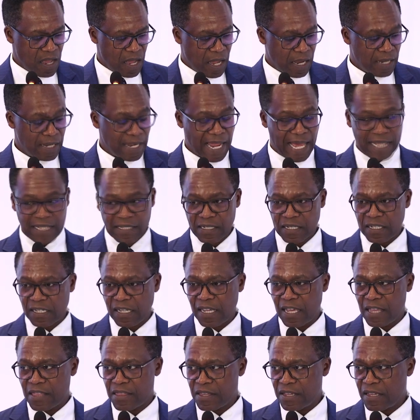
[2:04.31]
And
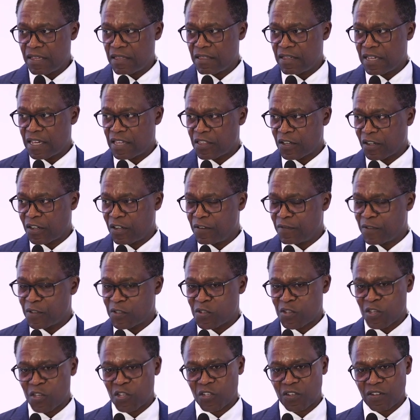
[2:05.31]
lastly, I think the other
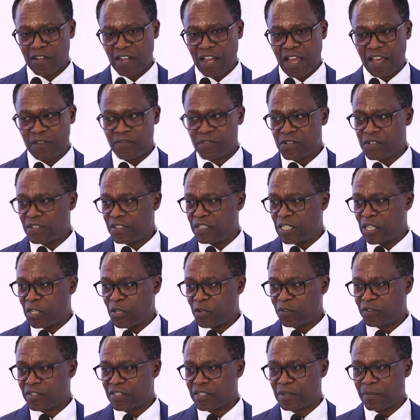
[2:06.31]
conversation I have seen a
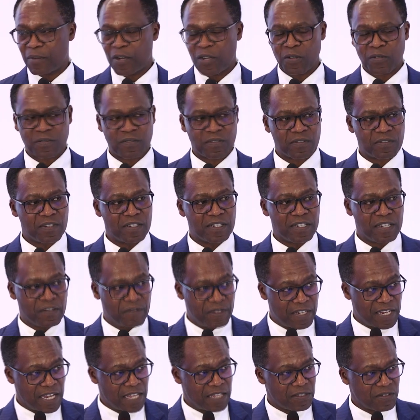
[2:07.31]
lot is about
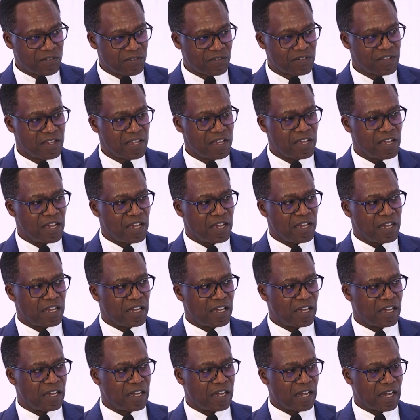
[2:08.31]
dividends.
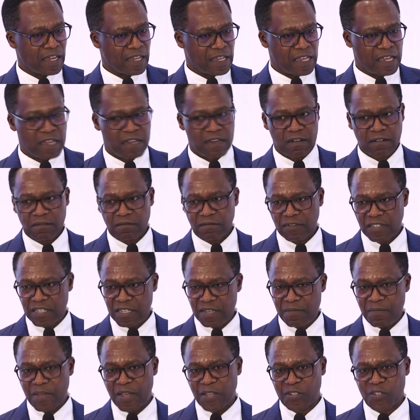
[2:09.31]
Again,
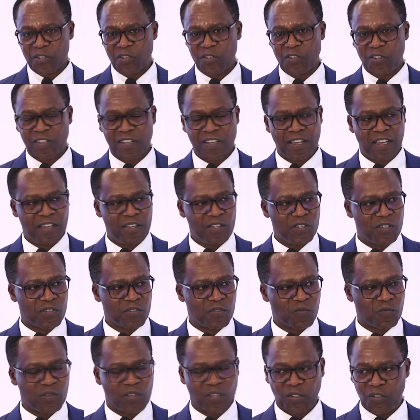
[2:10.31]
key message here
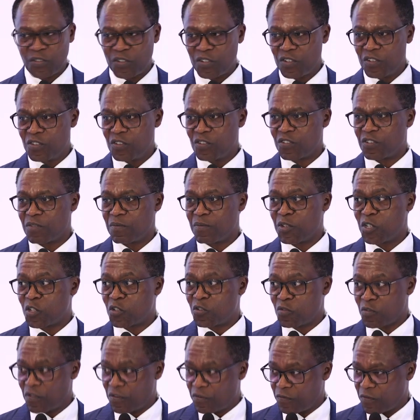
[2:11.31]
is we continue to be
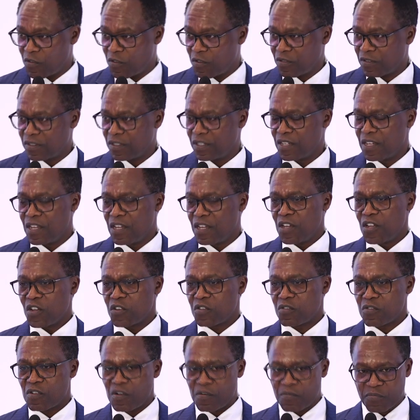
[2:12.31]
truthful
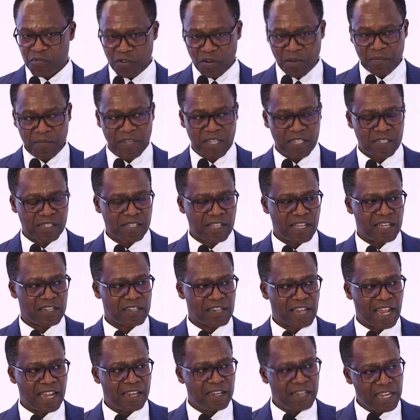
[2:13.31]
to our promise
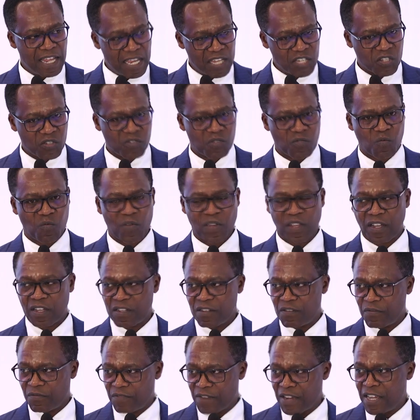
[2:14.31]
that unless we
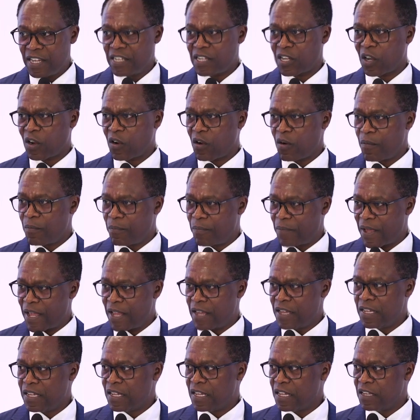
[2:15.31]
can find a
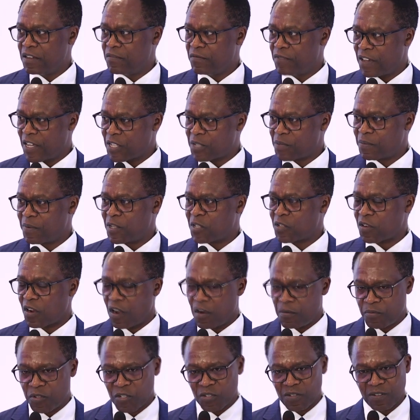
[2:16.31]
compelling investment
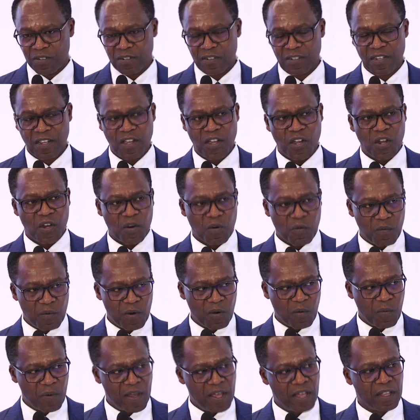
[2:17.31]
option,
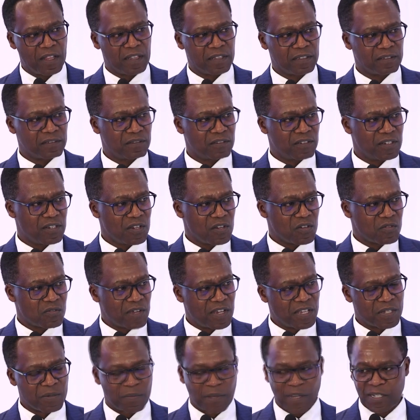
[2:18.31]
we will
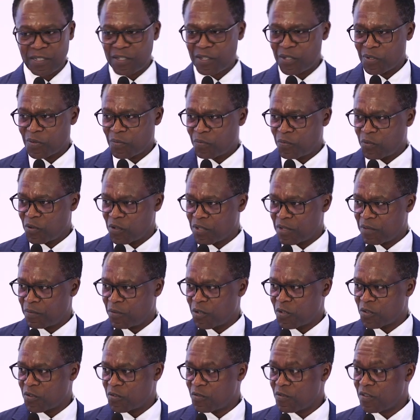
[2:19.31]
try as much as
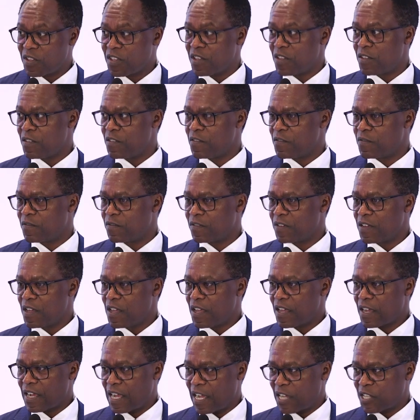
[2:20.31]
possible to give
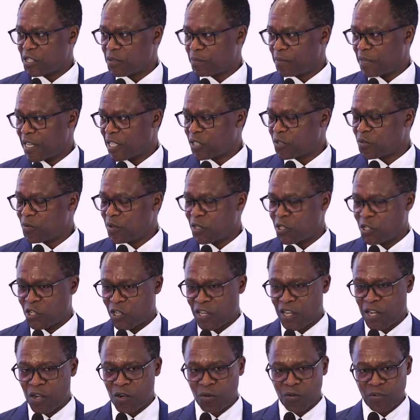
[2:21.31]
cash back to our
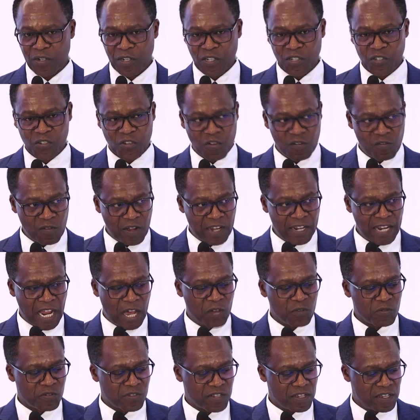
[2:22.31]
shareholders. So
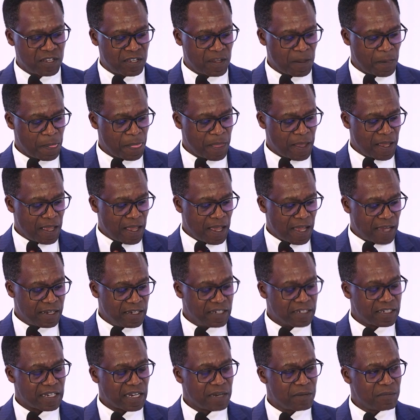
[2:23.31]
announcing an
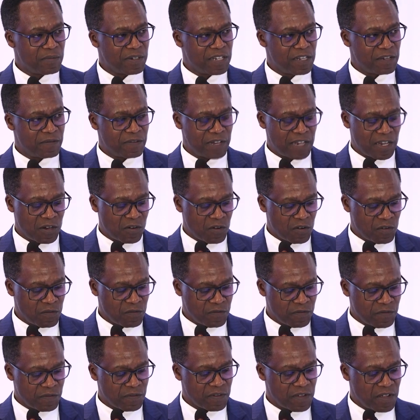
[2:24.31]
interim dividend
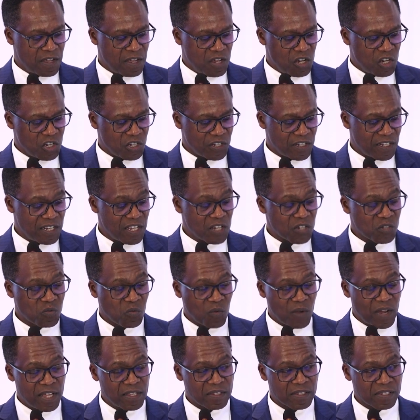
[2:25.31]
of shillings
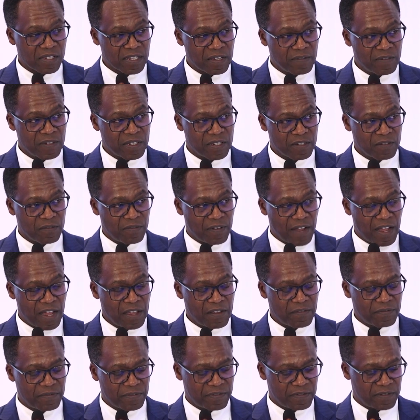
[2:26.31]

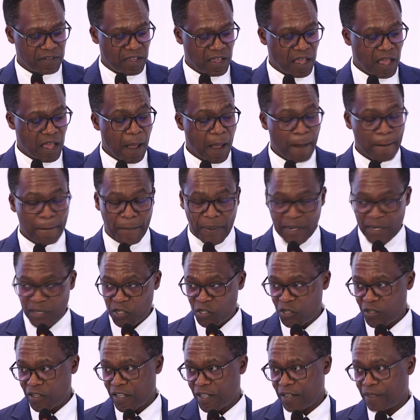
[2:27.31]
175 per
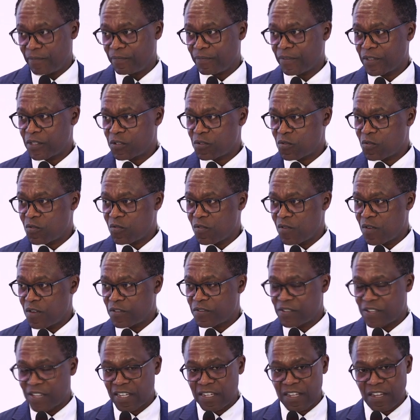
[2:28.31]
share, so a
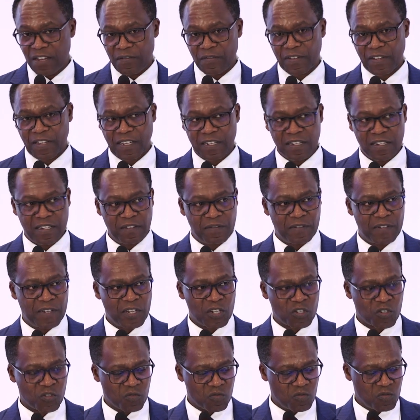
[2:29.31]
significant
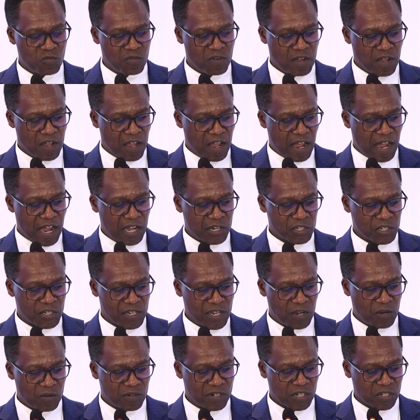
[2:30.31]
dividend to our
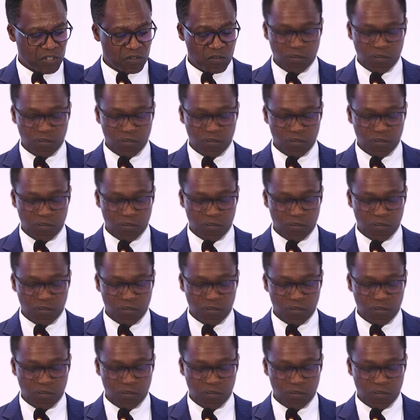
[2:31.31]
shareholders.